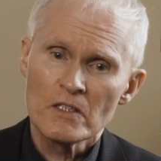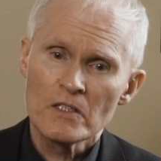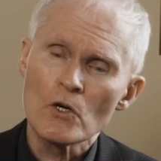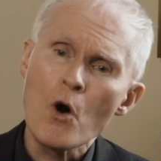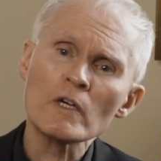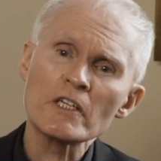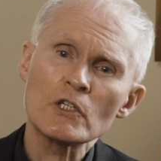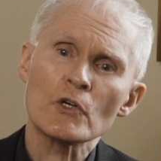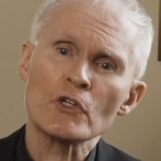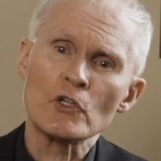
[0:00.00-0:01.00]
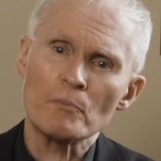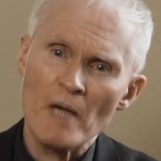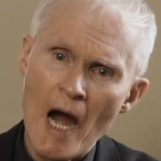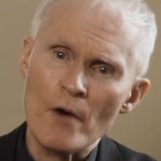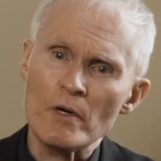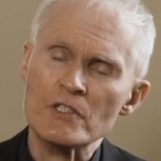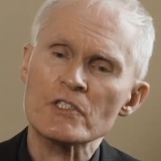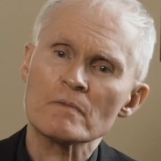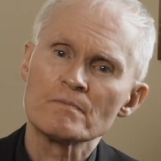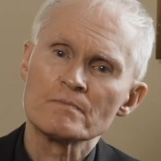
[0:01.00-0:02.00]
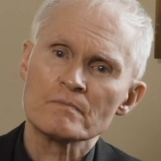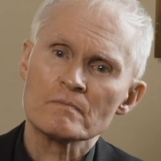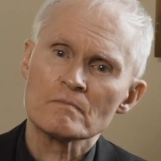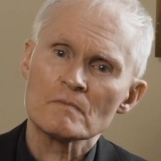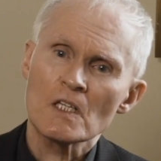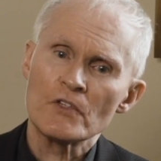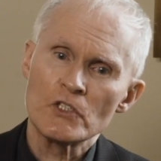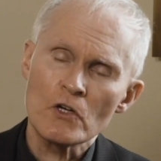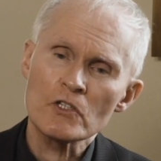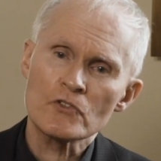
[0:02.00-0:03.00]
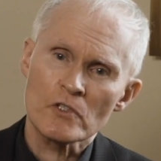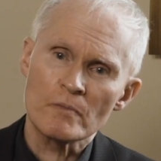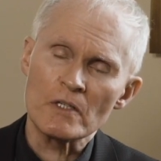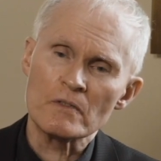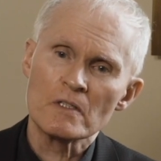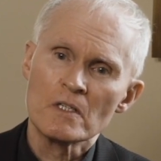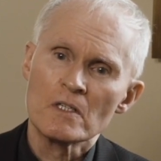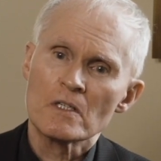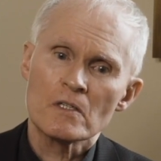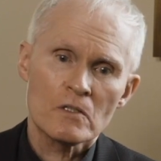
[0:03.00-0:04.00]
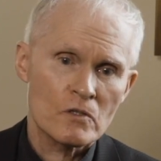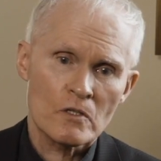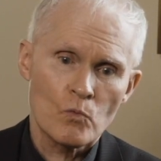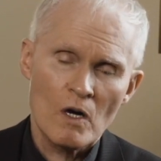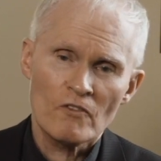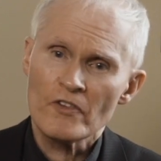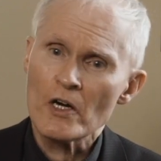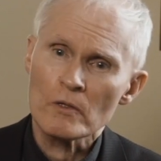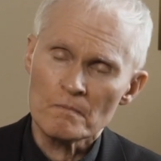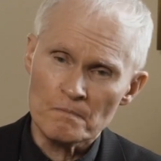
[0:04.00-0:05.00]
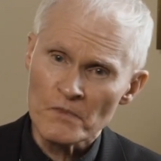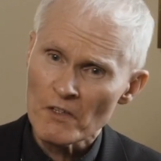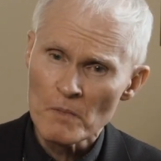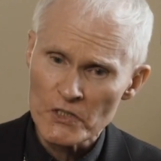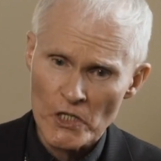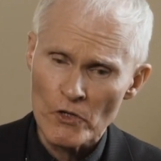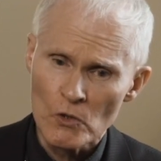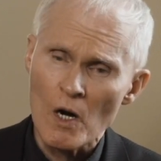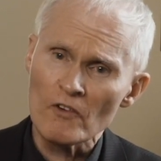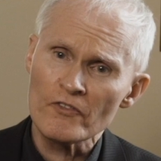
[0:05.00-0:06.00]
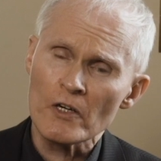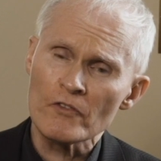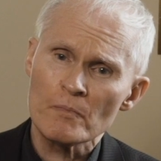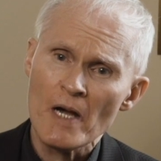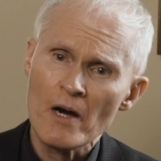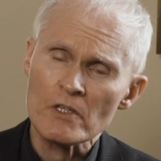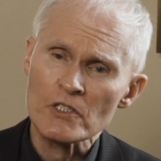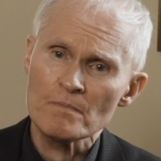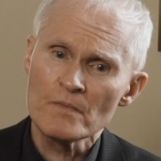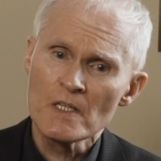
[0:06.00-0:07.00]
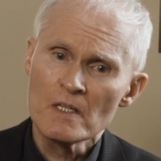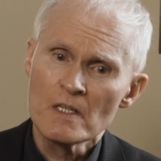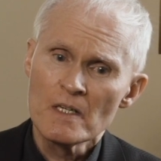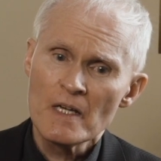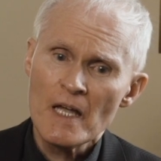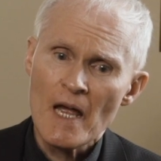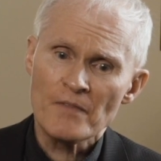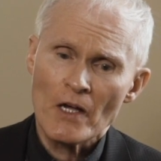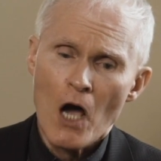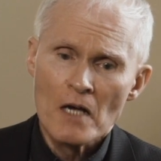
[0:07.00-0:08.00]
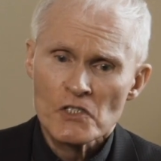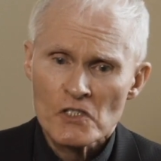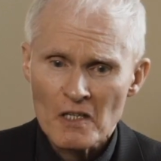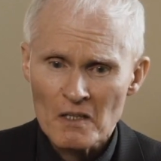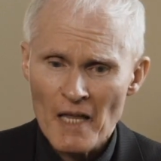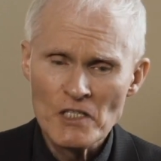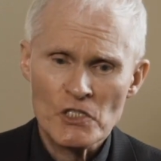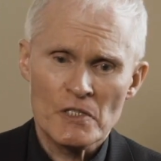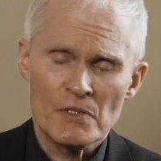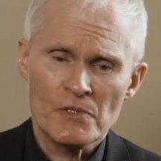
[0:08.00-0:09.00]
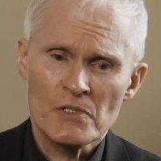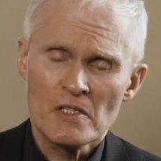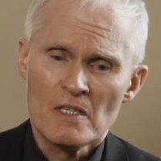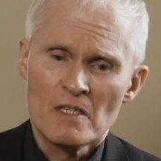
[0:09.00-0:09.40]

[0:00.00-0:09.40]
you're only hurting your parish if you don't contribute to the welfare, material welfare of your parish. And diocesan collections,